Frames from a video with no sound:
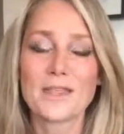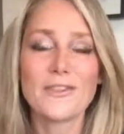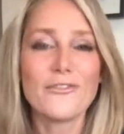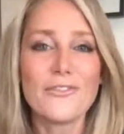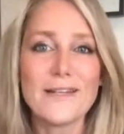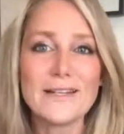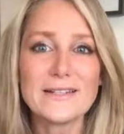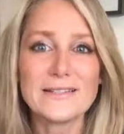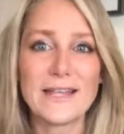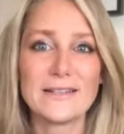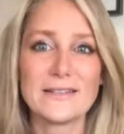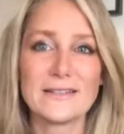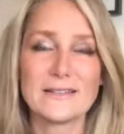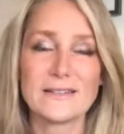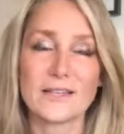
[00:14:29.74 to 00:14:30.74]
flight
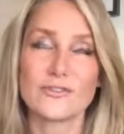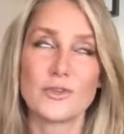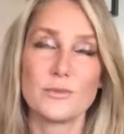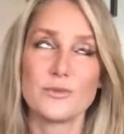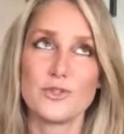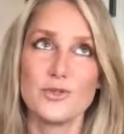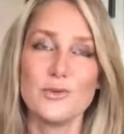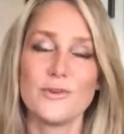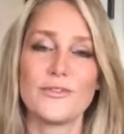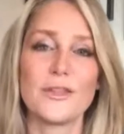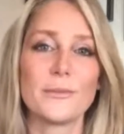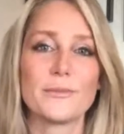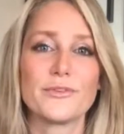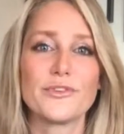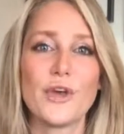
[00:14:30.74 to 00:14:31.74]
attendants, actually two of
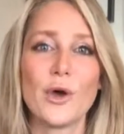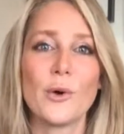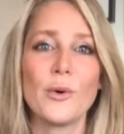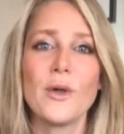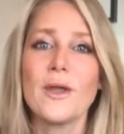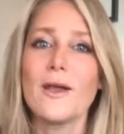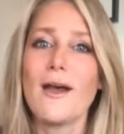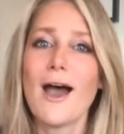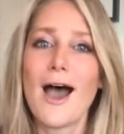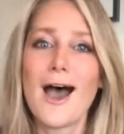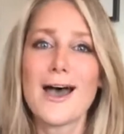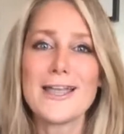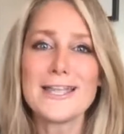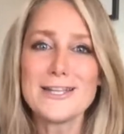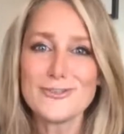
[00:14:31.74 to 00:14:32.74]
them. So
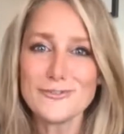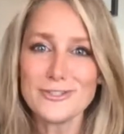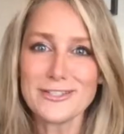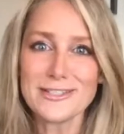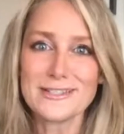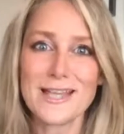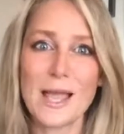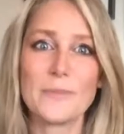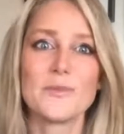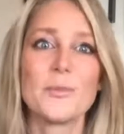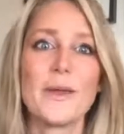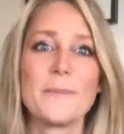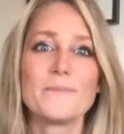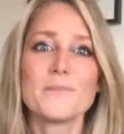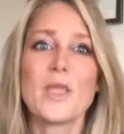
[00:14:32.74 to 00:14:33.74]
interesting times,
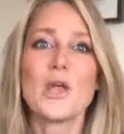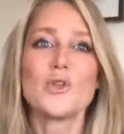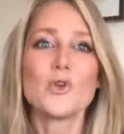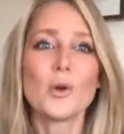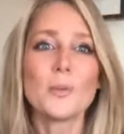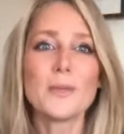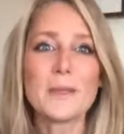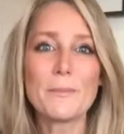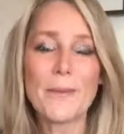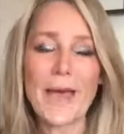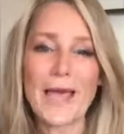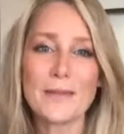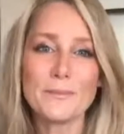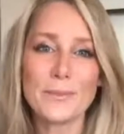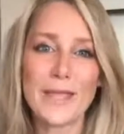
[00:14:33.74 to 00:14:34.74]
but normally
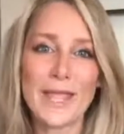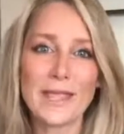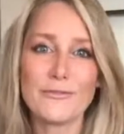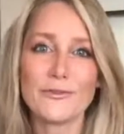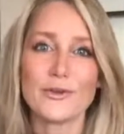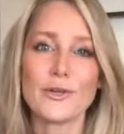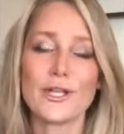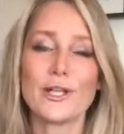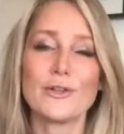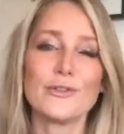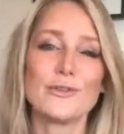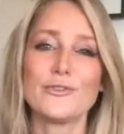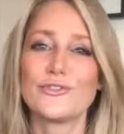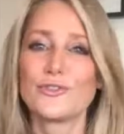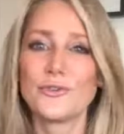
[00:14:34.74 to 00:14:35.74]
bad behavior
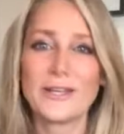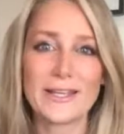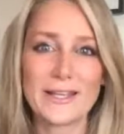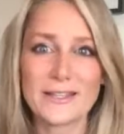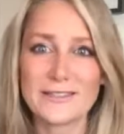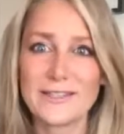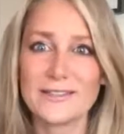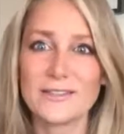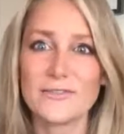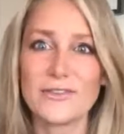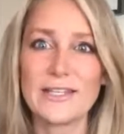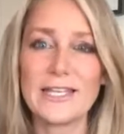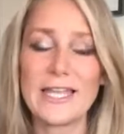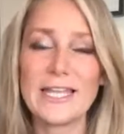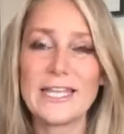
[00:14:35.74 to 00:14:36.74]
includes drinking
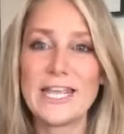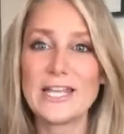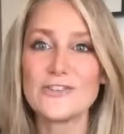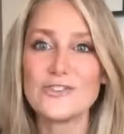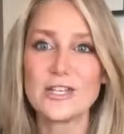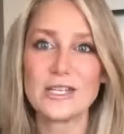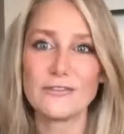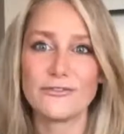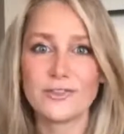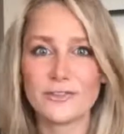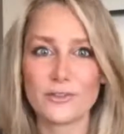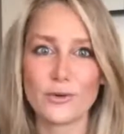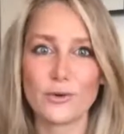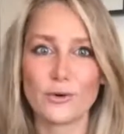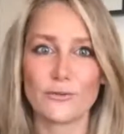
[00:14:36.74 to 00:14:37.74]
excessively, engaging in
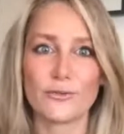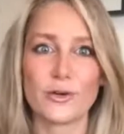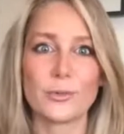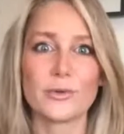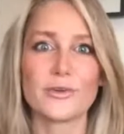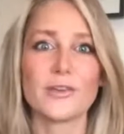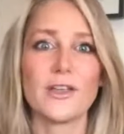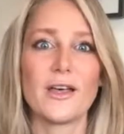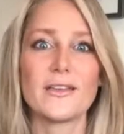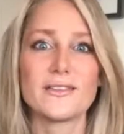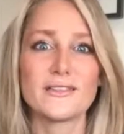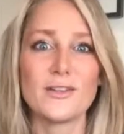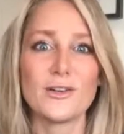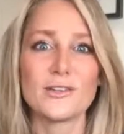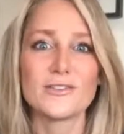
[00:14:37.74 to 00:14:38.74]
physical or verbal
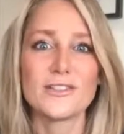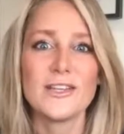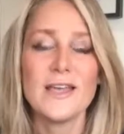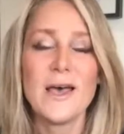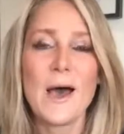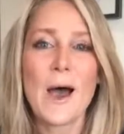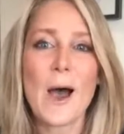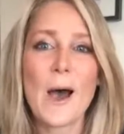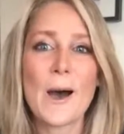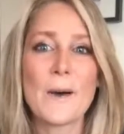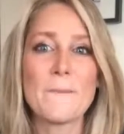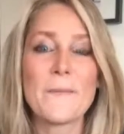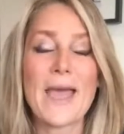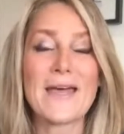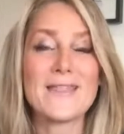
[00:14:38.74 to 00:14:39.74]
assault.
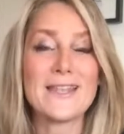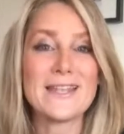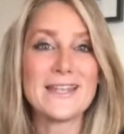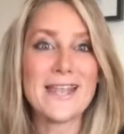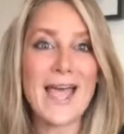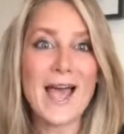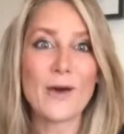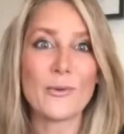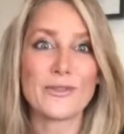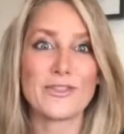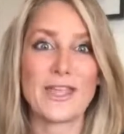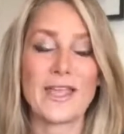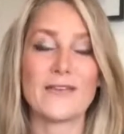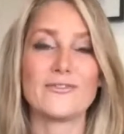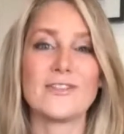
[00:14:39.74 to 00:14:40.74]
And then now what
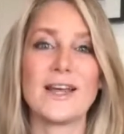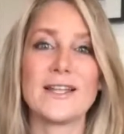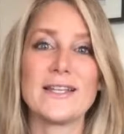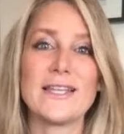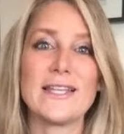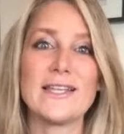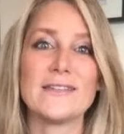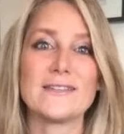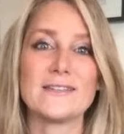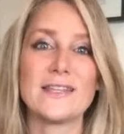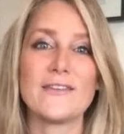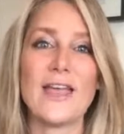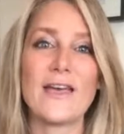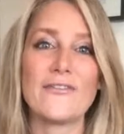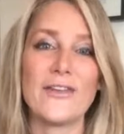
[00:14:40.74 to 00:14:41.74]
they have done is the
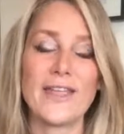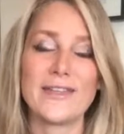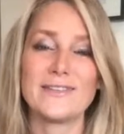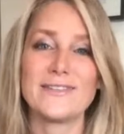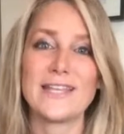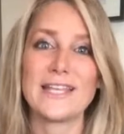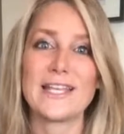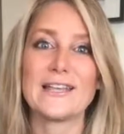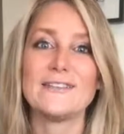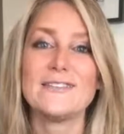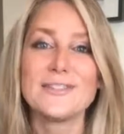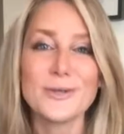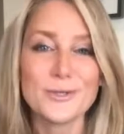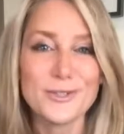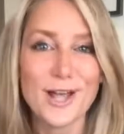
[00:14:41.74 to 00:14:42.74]
FAA is taking a
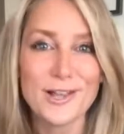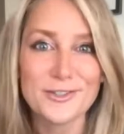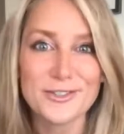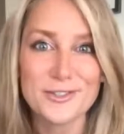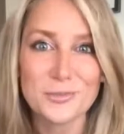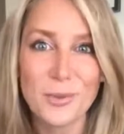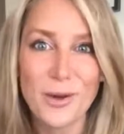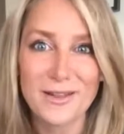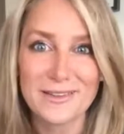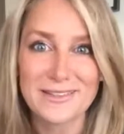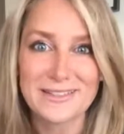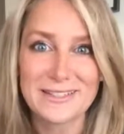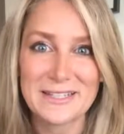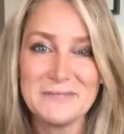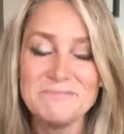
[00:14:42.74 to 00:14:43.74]
zero tolerance
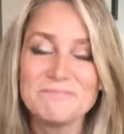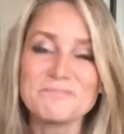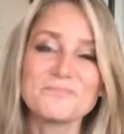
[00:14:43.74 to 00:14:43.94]
policy,